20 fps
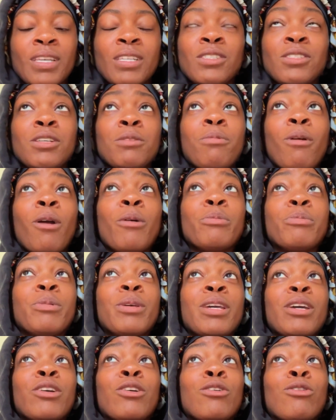She'd
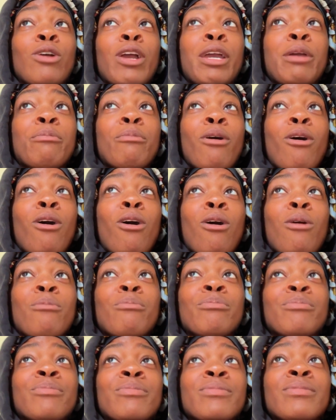probably be a great
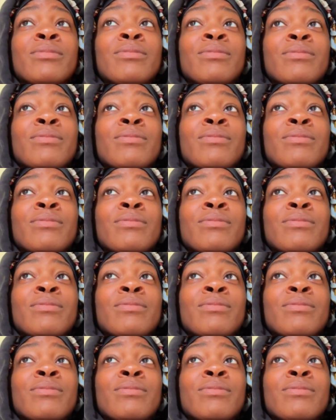mom